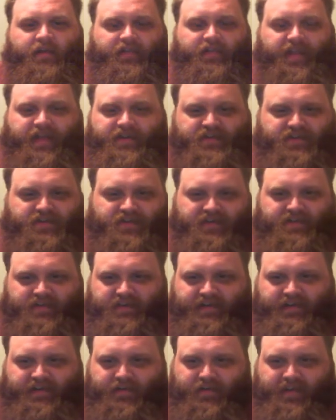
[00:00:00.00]
That's
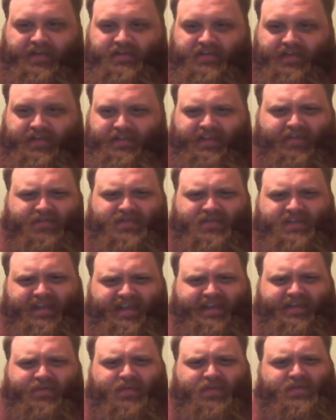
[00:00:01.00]
just, like, she loves,
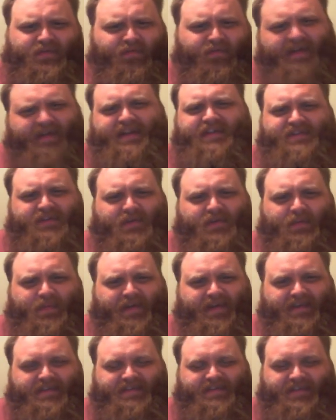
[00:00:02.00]
like, it was funny, too,
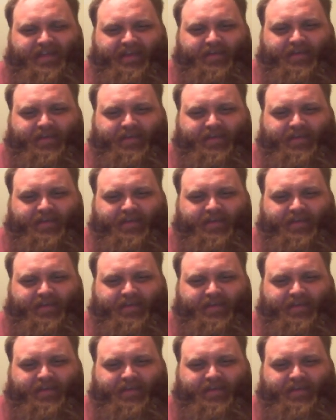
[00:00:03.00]
because,